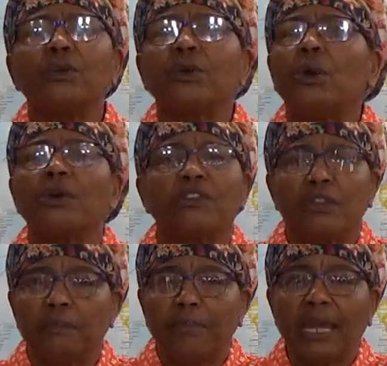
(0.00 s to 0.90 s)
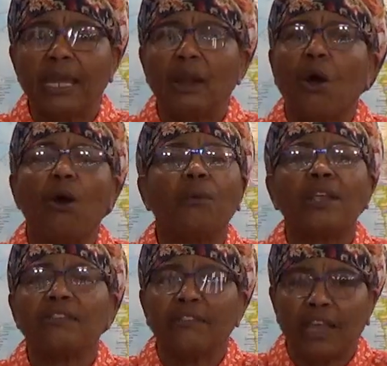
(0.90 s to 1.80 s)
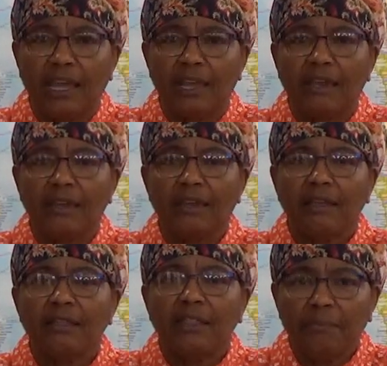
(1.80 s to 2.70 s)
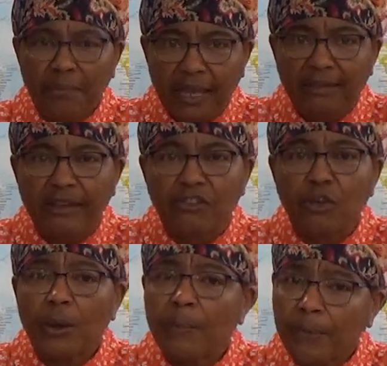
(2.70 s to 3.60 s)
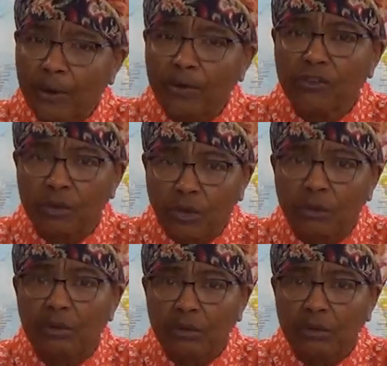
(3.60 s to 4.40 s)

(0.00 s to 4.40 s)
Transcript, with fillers: you go into the bed, always take the message personal.